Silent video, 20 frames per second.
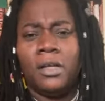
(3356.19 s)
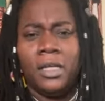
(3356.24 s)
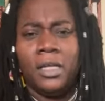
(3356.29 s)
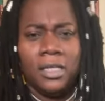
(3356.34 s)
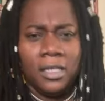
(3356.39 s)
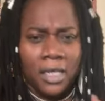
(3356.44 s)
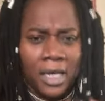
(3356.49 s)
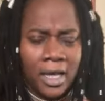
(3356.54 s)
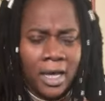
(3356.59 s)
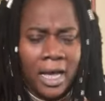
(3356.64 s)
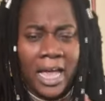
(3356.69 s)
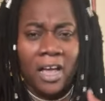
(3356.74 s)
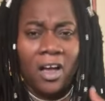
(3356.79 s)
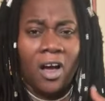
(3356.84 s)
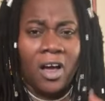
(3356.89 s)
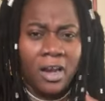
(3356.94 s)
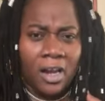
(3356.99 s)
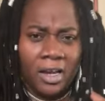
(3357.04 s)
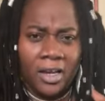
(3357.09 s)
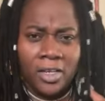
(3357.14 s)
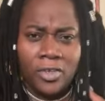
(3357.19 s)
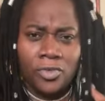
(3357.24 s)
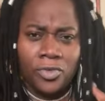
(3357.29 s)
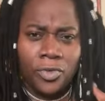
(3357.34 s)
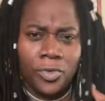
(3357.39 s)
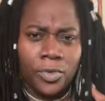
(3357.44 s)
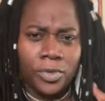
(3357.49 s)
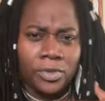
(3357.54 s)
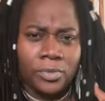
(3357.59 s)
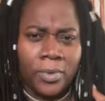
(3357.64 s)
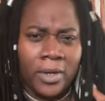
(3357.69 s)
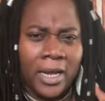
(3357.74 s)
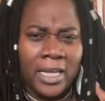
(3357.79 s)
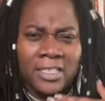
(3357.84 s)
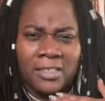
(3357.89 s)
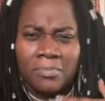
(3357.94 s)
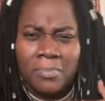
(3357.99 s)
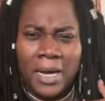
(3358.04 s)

Yeah, I honor the truth. Whether it's